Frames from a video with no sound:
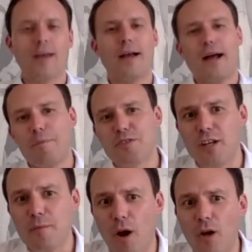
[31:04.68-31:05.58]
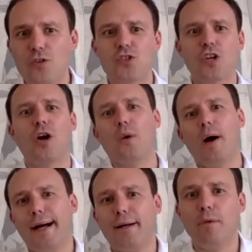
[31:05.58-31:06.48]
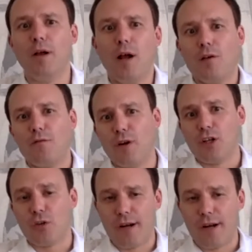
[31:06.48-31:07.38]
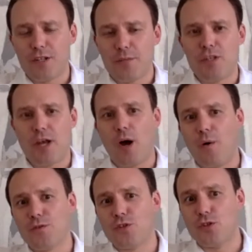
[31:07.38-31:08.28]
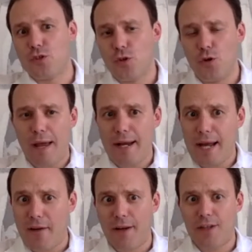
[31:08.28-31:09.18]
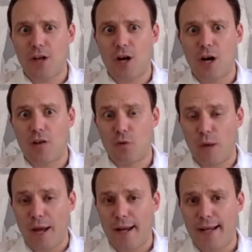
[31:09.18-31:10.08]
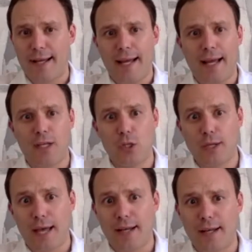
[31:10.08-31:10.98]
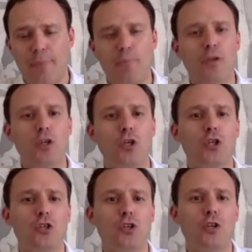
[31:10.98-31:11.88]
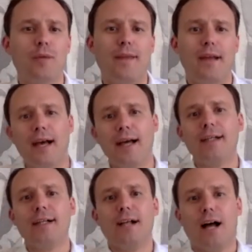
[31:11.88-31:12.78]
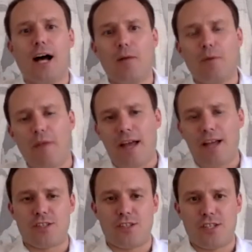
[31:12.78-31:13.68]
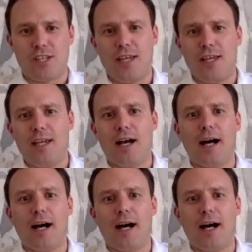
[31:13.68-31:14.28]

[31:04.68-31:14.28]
Absolutely, Michael. So for gorillas themselves, the two main areas are Rwanda and Uganda that you can do them in there. And that's to see